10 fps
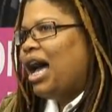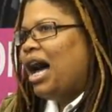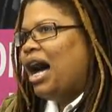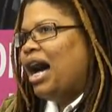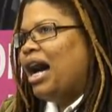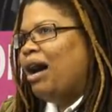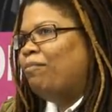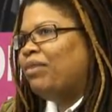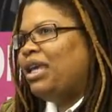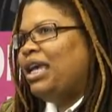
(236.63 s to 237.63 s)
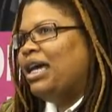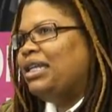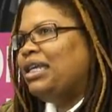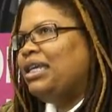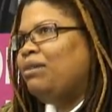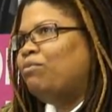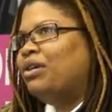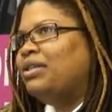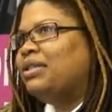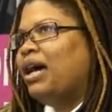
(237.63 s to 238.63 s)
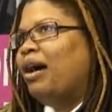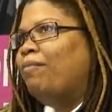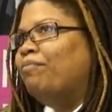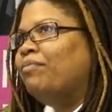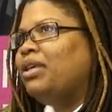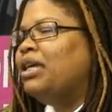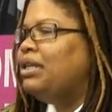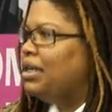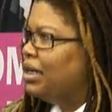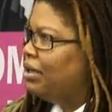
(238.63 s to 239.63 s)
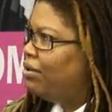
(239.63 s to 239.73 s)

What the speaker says: And he was Indian